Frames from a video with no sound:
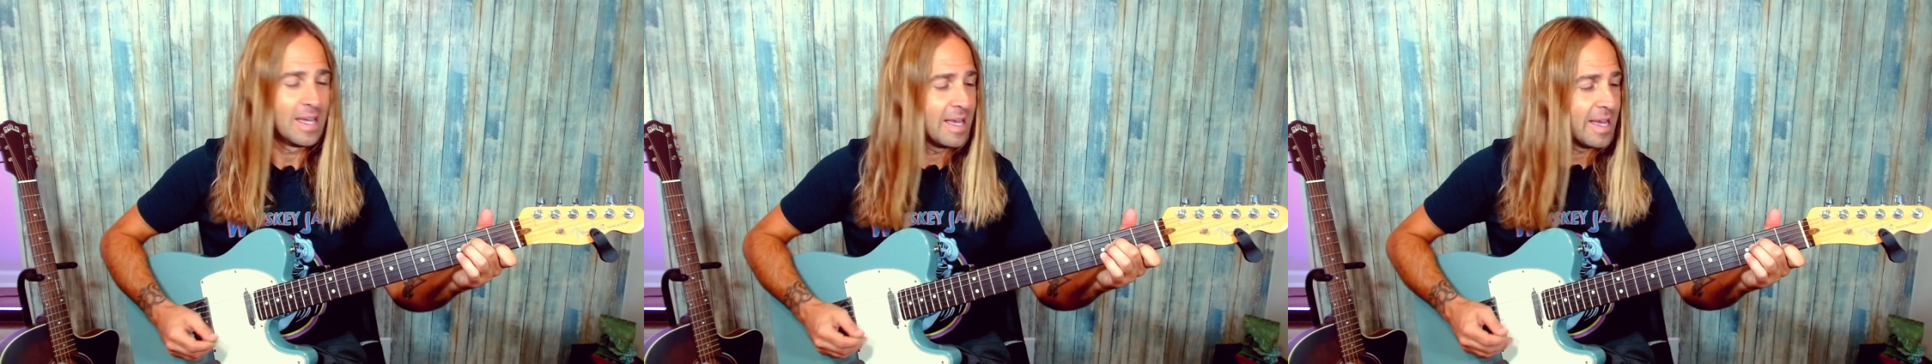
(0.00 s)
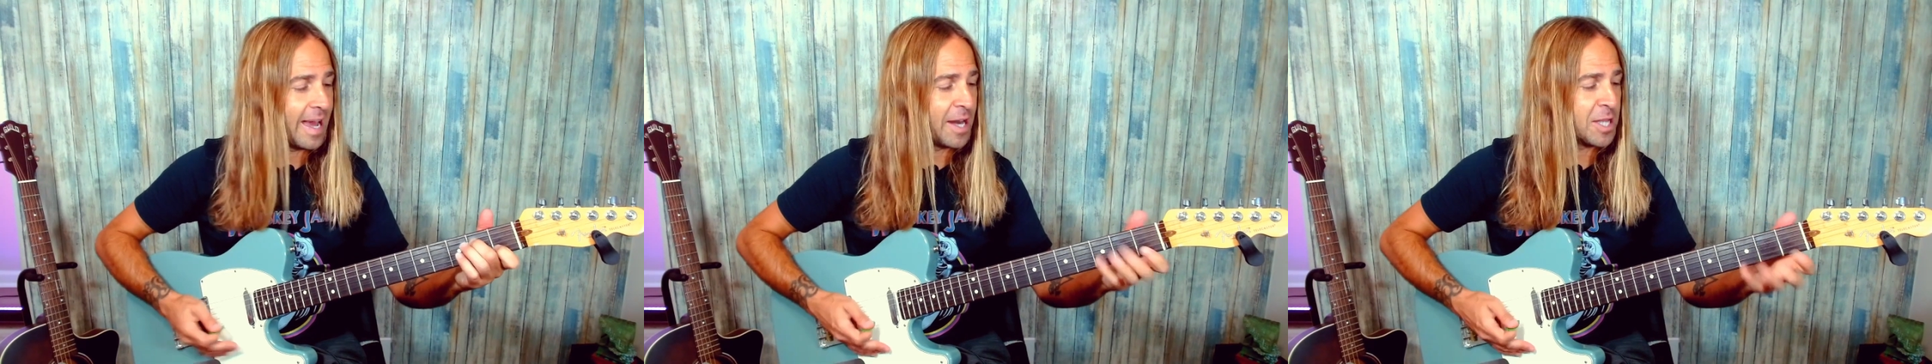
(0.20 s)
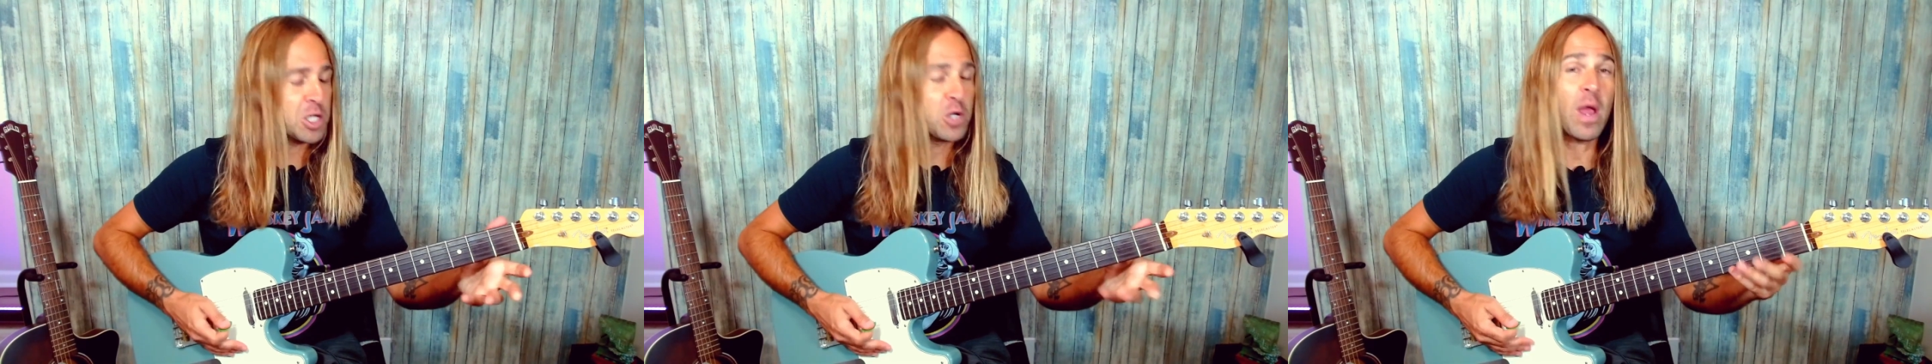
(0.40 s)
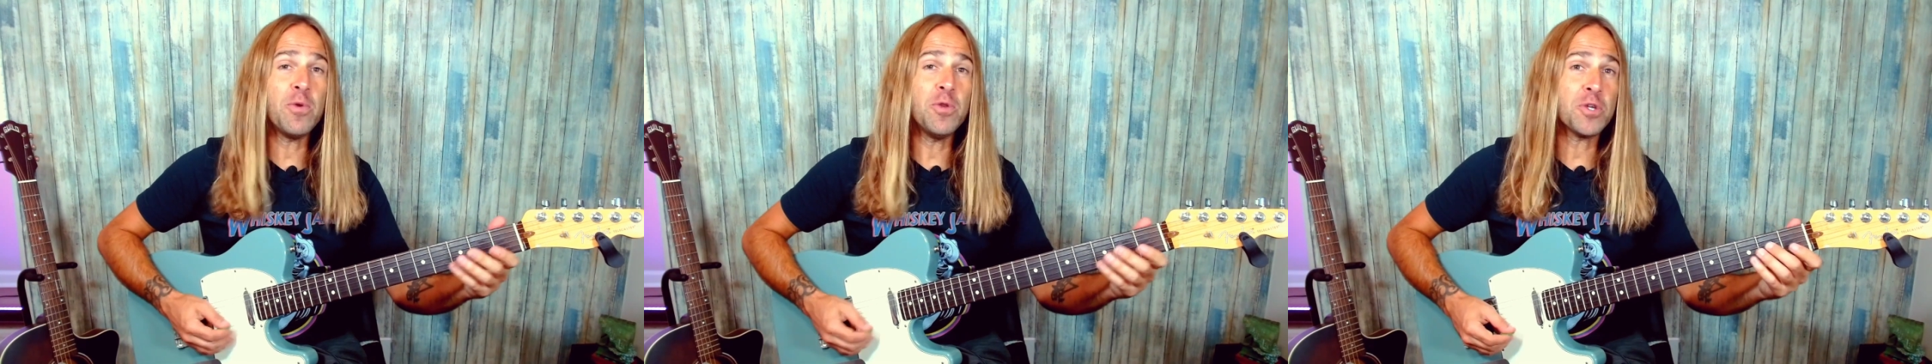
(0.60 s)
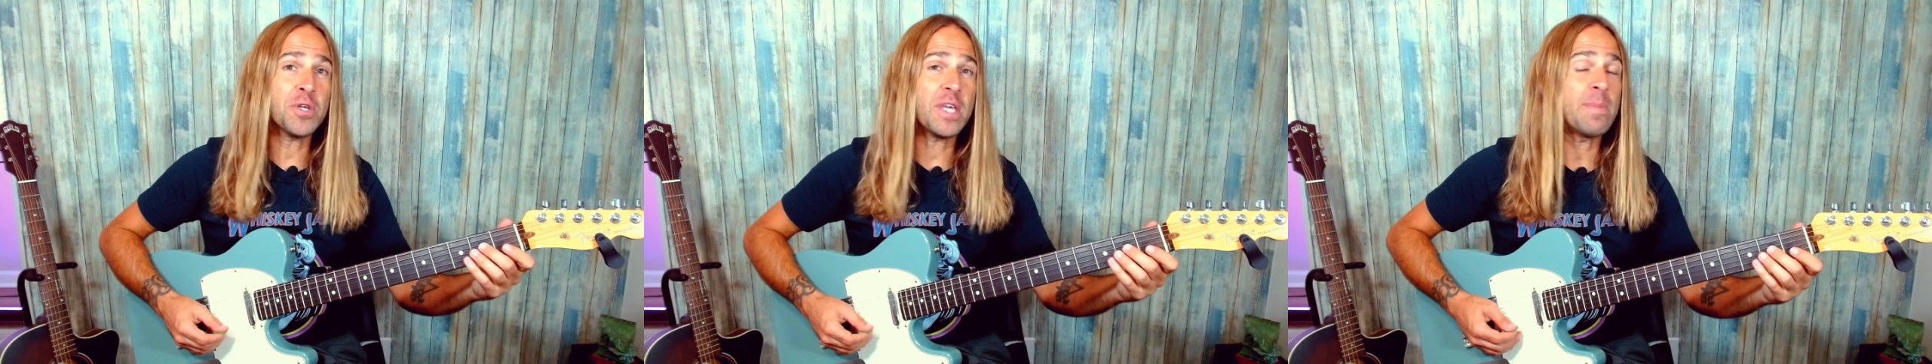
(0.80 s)
And it's great
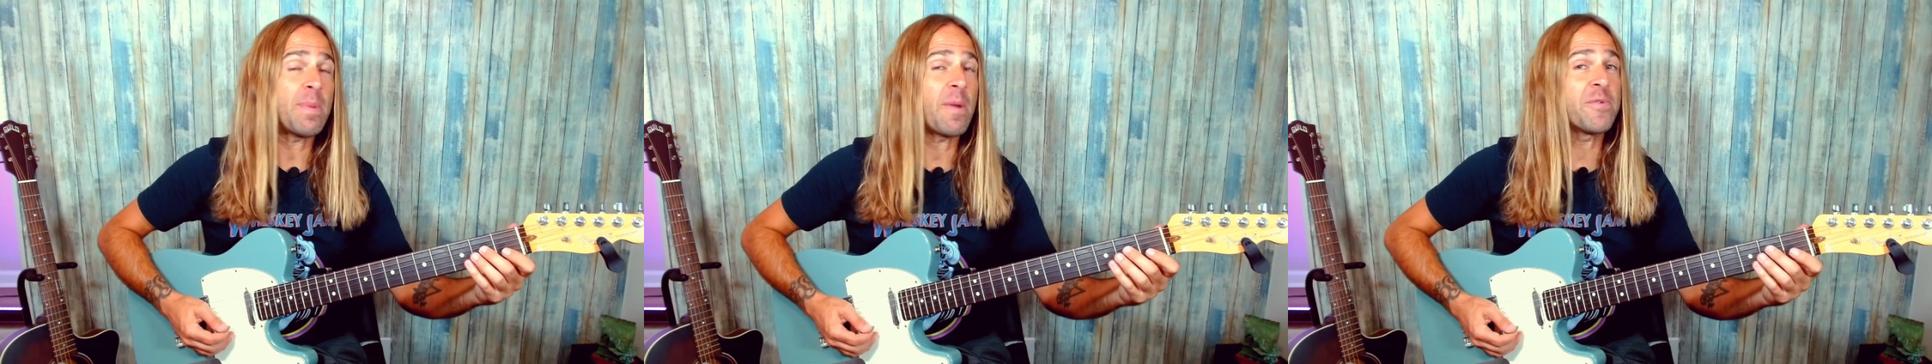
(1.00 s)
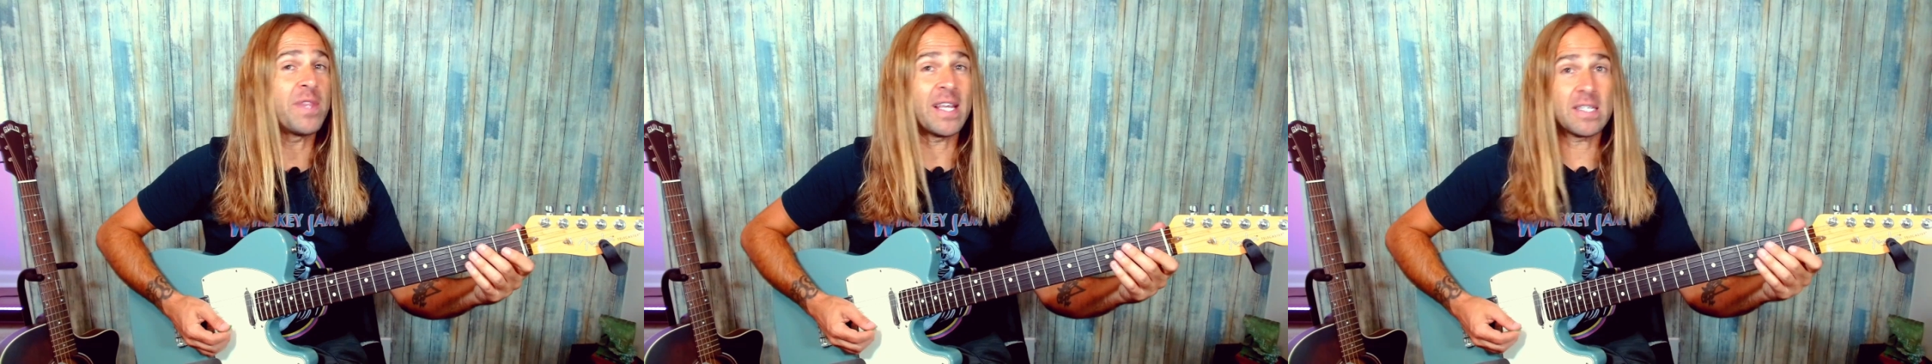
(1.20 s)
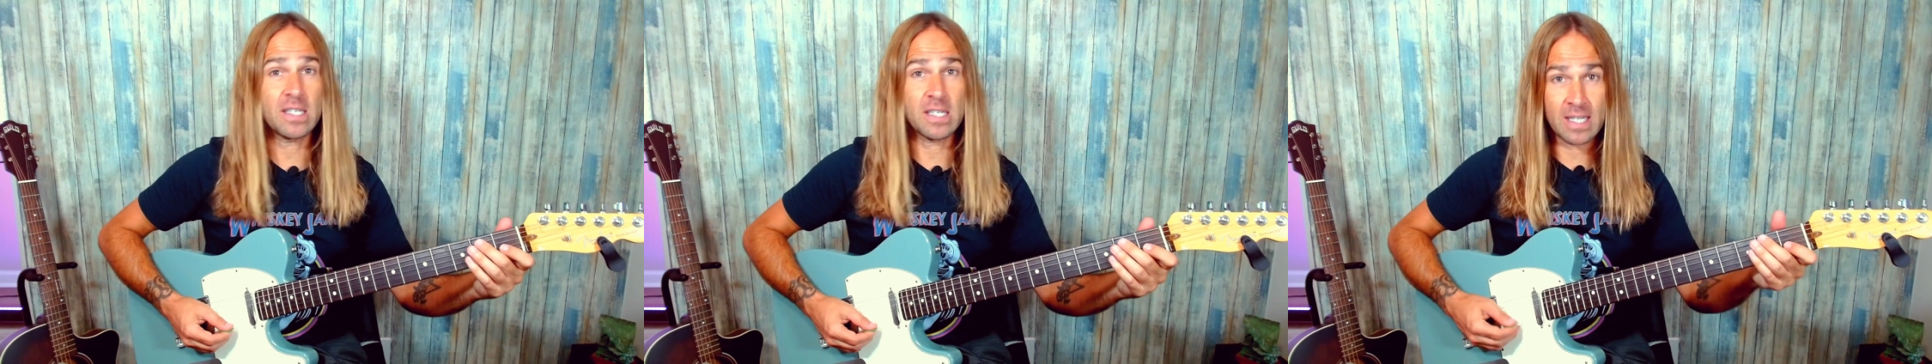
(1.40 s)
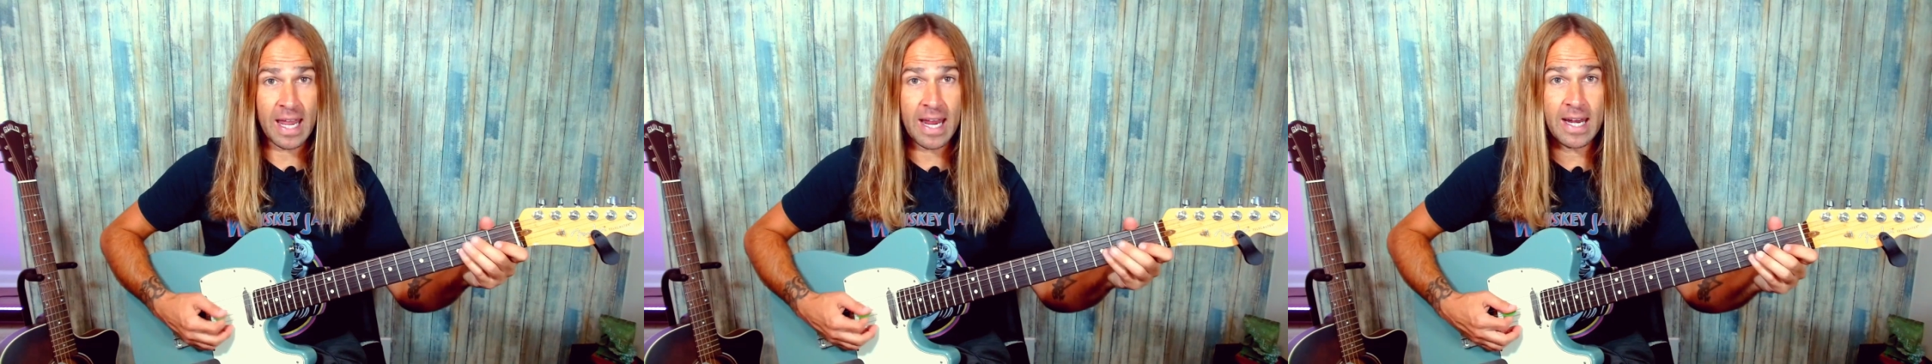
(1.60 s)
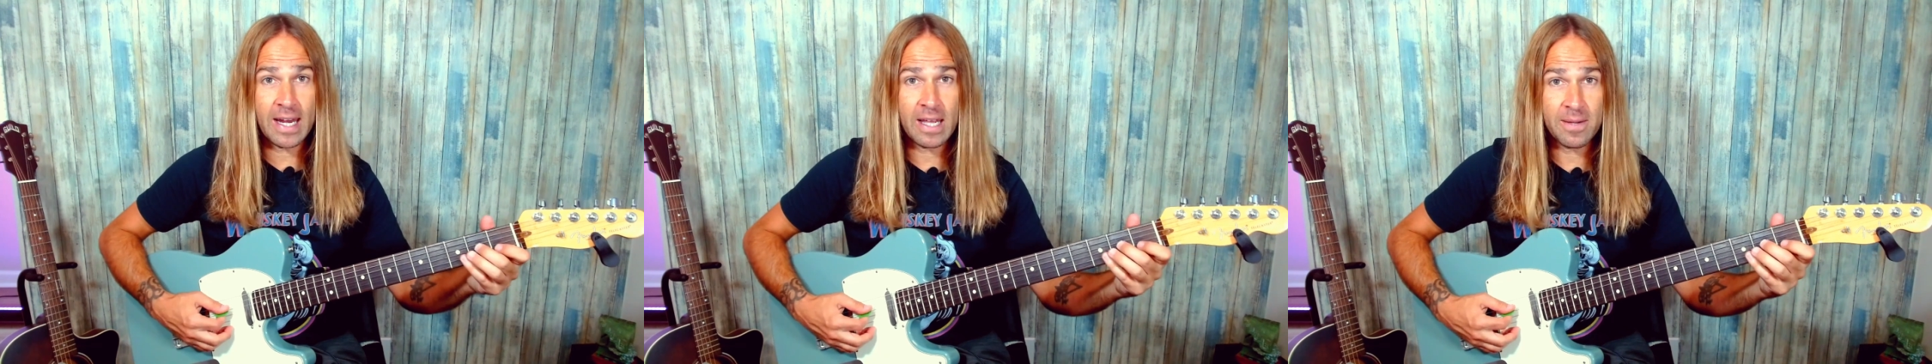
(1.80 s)
when you can keep everything
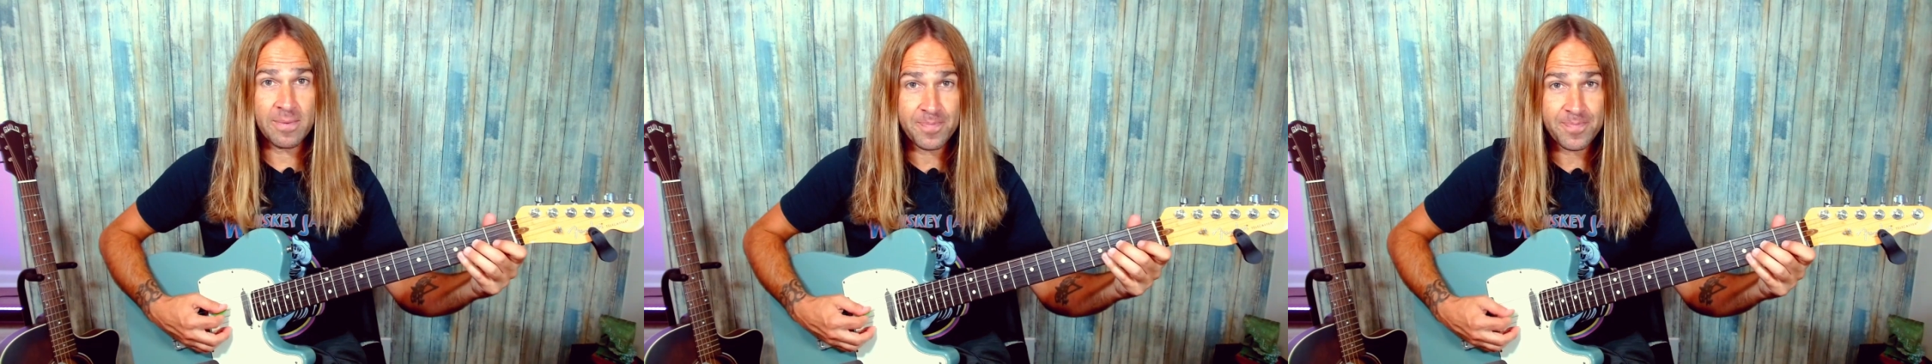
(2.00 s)
sustaining.